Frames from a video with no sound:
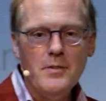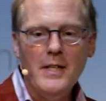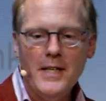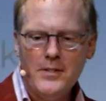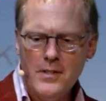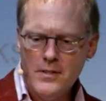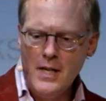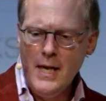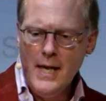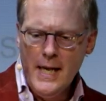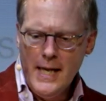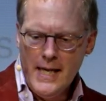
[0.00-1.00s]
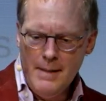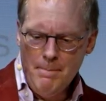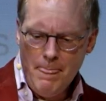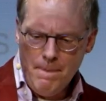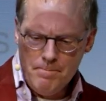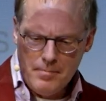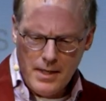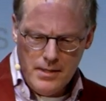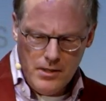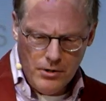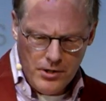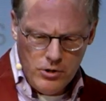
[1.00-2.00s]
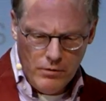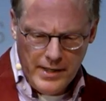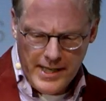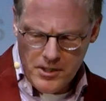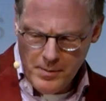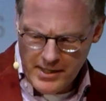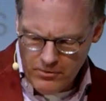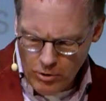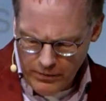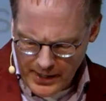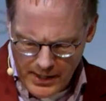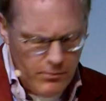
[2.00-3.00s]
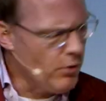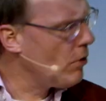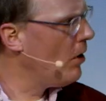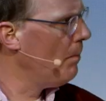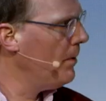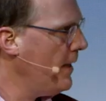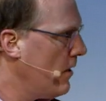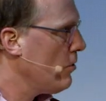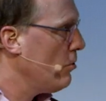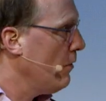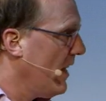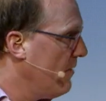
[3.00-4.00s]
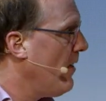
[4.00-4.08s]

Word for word: of the license. Um, the other sort of like aspect is sort of like if you're a company and you're sort of like